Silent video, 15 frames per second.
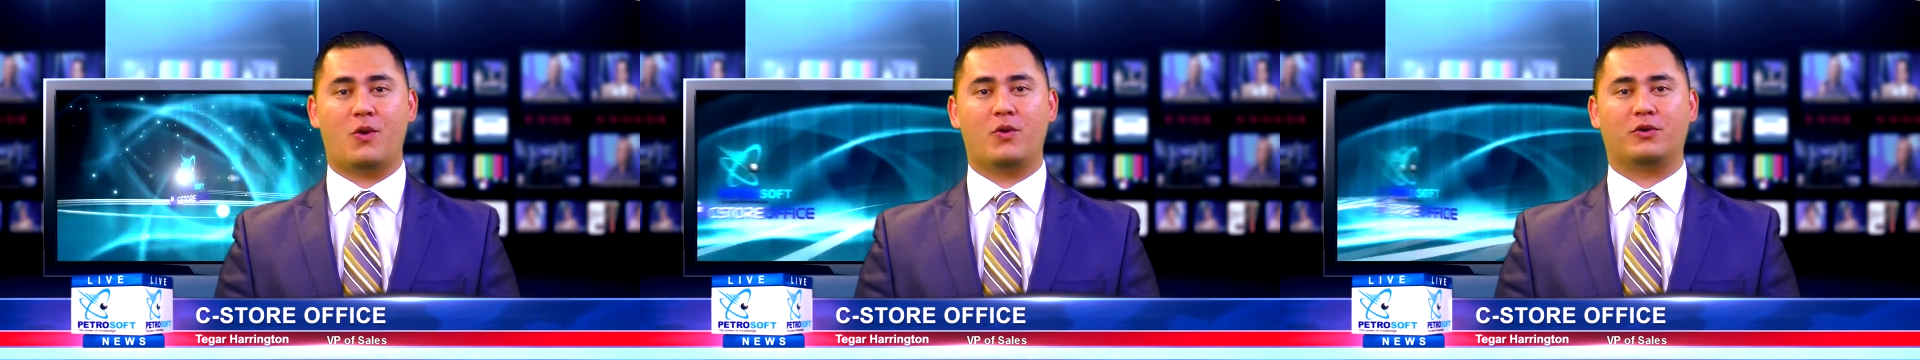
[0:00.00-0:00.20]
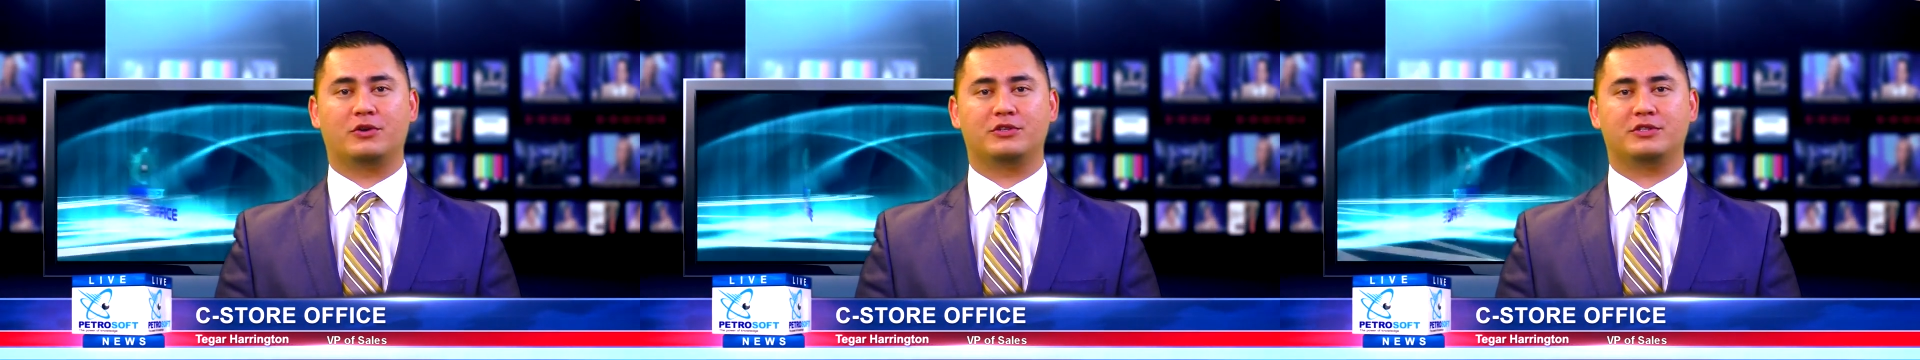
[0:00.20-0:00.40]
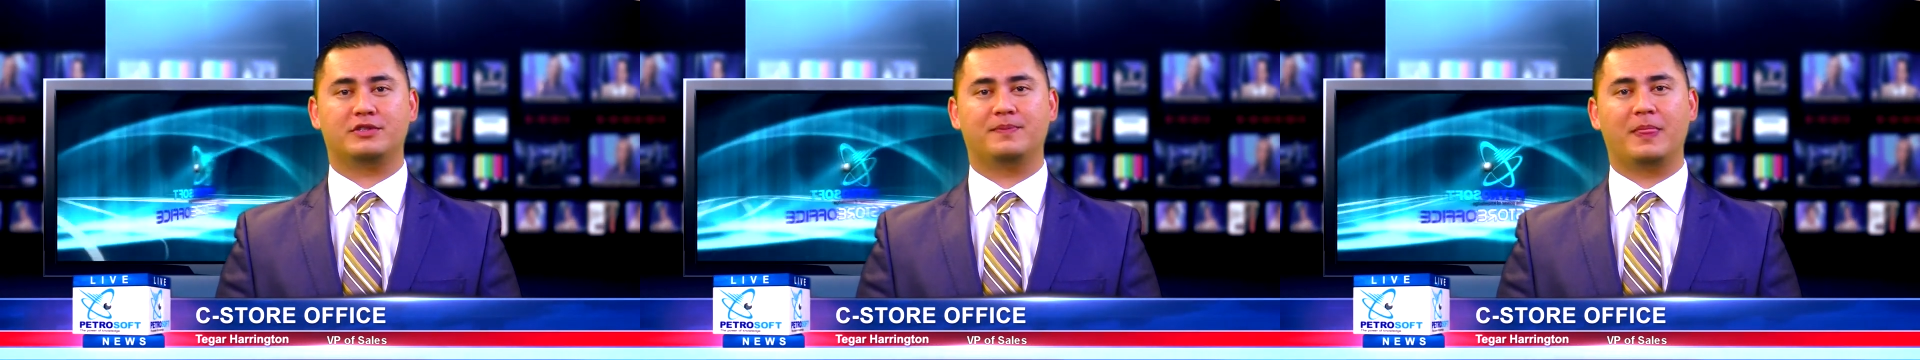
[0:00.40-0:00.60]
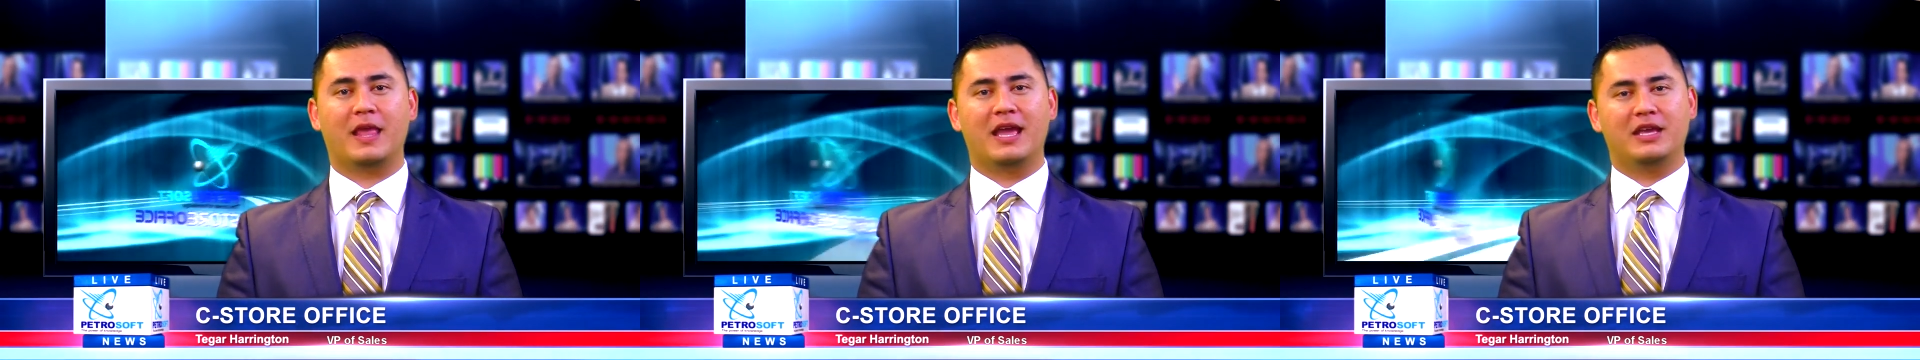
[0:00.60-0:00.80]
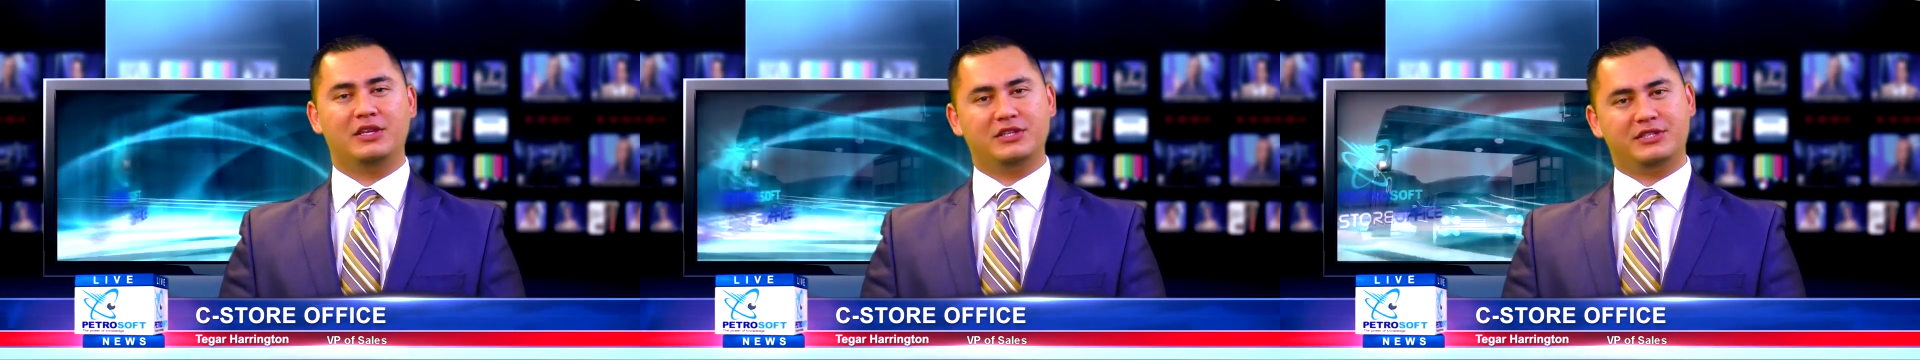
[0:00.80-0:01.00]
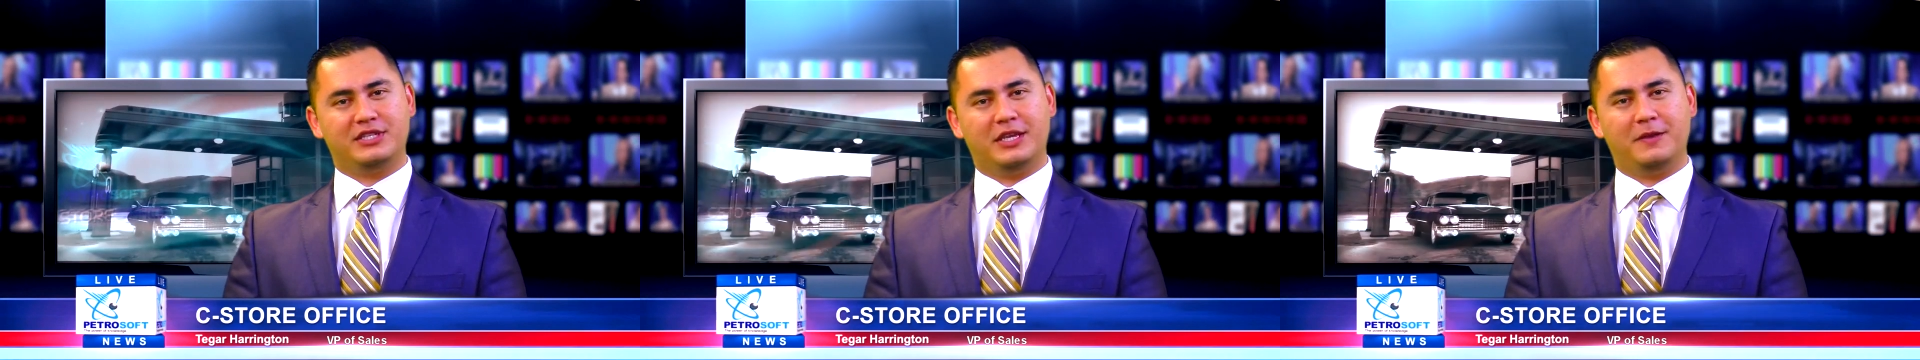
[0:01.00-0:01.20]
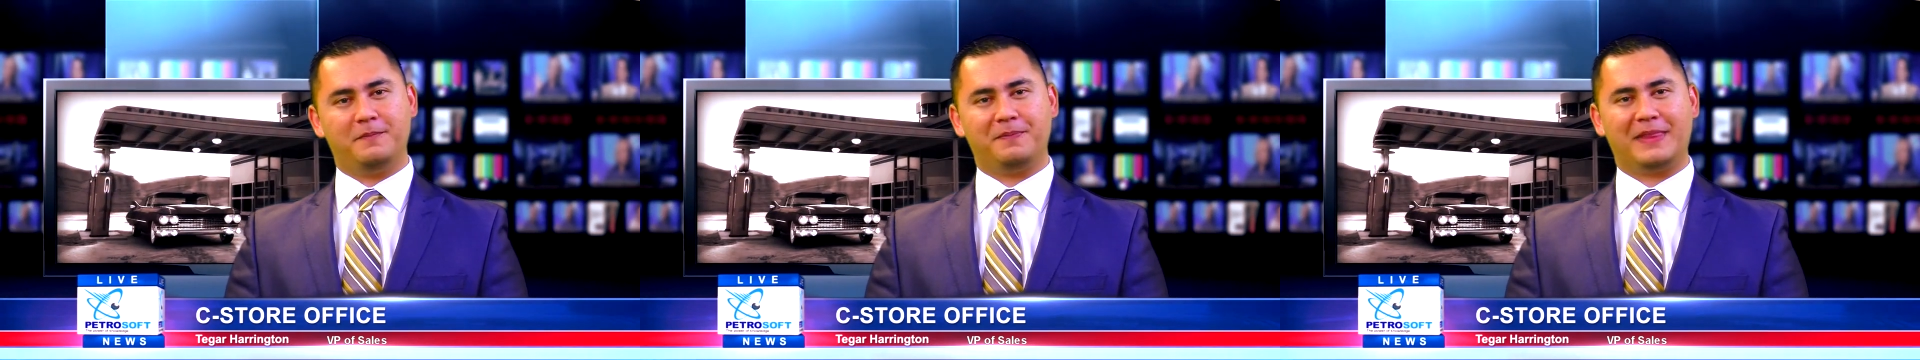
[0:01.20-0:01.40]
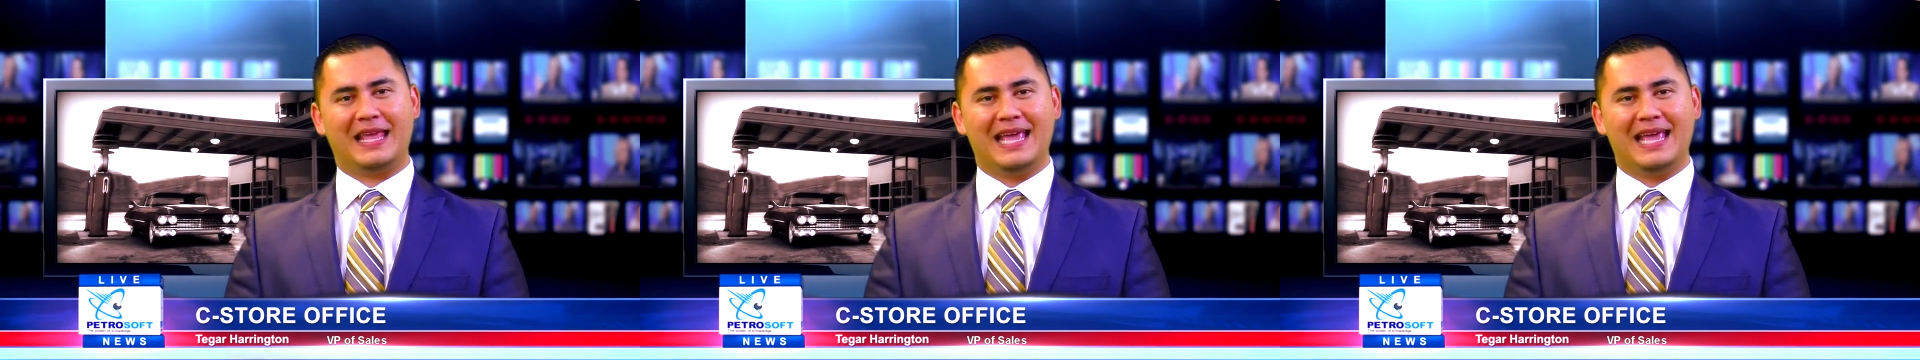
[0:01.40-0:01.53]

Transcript: owners. You see,